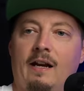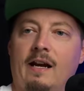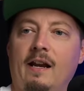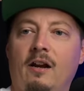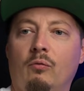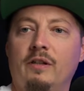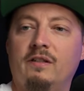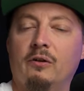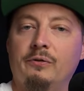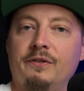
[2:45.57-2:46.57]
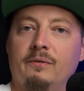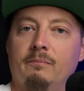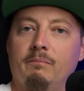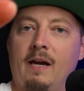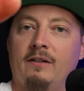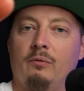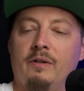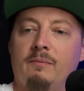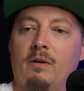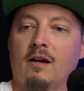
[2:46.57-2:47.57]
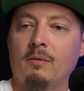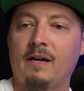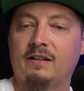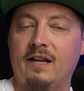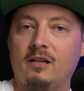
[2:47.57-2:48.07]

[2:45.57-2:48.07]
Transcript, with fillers: I got a Jarritos mandarin, but I'll come back to that in a